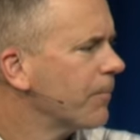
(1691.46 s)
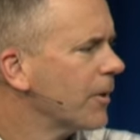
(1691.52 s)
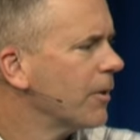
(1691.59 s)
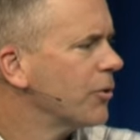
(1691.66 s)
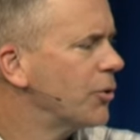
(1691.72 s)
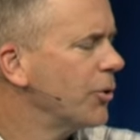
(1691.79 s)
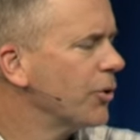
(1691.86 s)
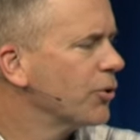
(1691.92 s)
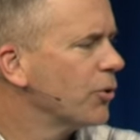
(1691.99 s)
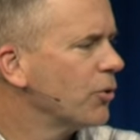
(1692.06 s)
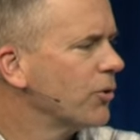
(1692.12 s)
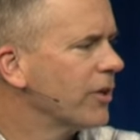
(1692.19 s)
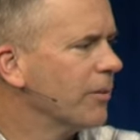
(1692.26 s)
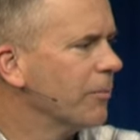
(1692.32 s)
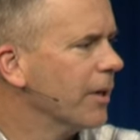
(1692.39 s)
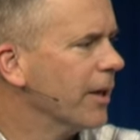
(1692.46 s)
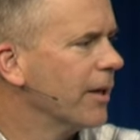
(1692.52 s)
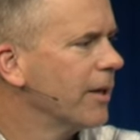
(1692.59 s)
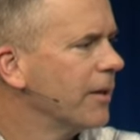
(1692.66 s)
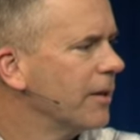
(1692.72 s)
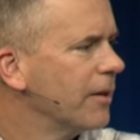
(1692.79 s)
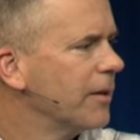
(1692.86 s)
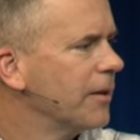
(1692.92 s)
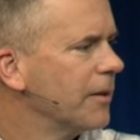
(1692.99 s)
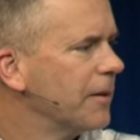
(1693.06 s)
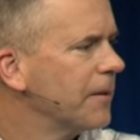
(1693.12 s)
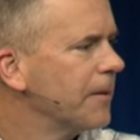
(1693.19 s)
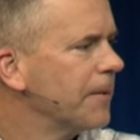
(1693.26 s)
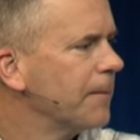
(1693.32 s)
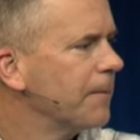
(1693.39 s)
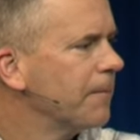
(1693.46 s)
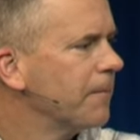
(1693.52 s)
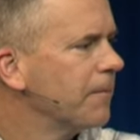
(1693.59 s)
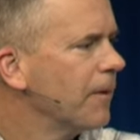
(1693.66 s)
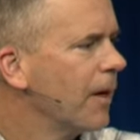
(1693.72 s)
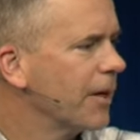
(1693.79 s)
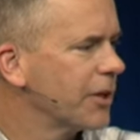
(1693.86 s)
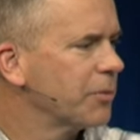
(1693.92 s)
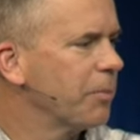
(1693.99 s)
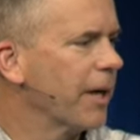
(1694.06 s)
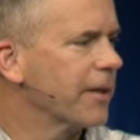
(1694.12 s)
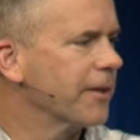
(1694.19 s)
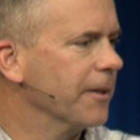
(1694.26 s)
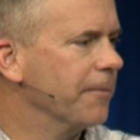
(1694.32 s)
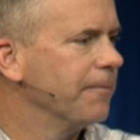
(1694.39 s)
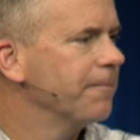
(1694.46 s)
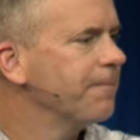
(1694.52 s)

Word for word: He's two years older than me. Unexpected.